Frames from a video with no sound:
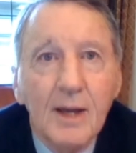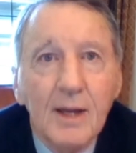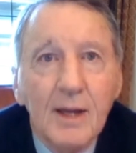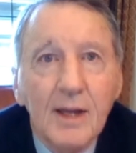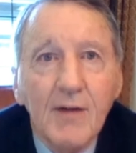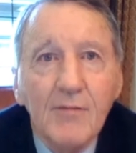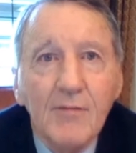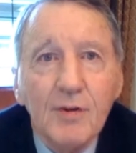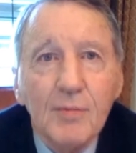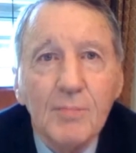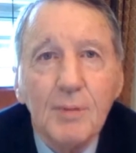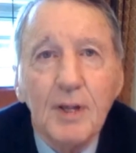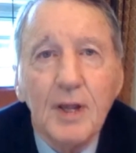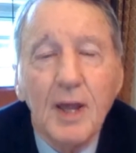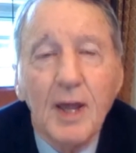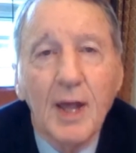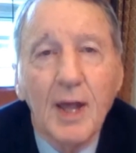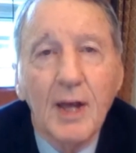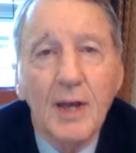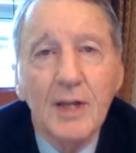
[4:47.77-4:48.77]
Kevin
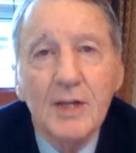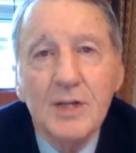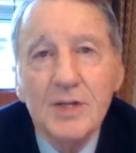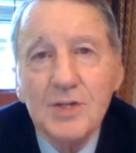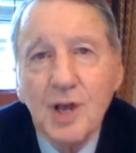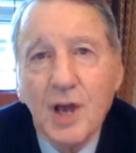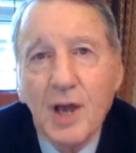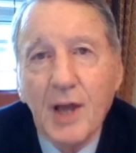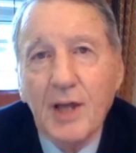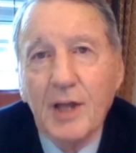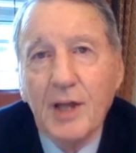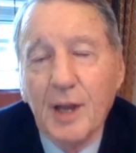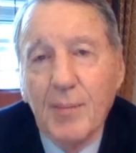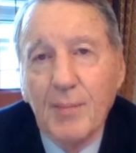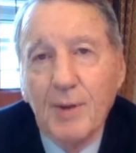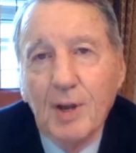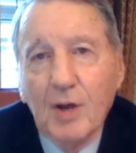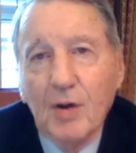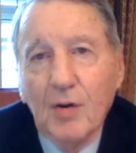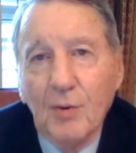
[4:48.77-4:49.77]
began his
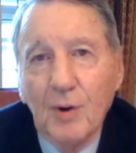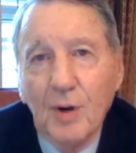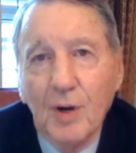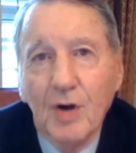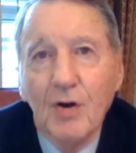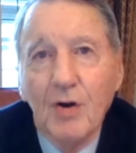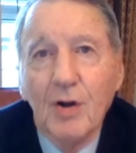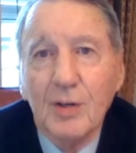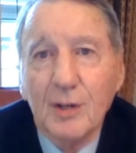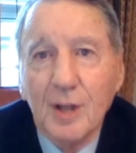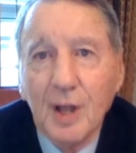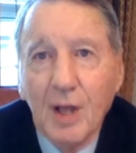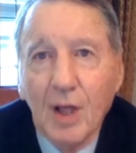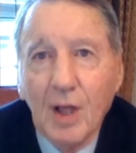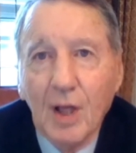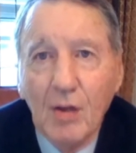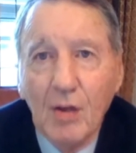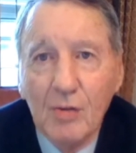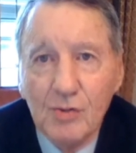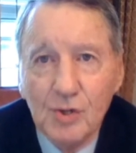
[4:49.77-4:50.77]
academic career at
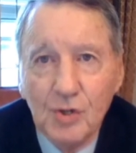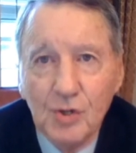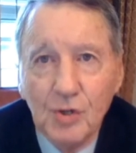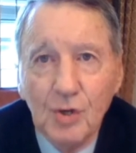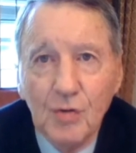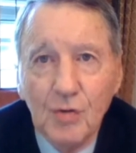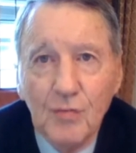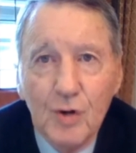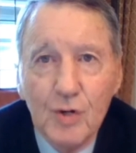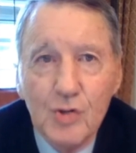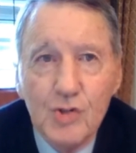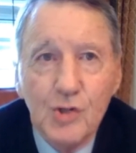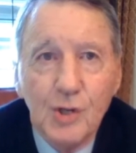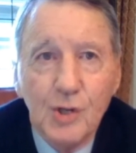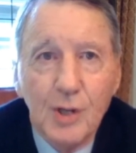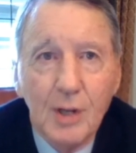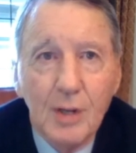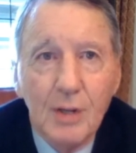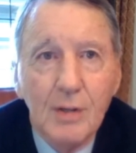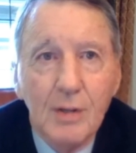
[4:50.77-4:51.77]
Dalhousie
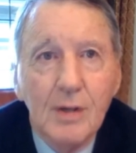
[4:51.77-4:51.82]
University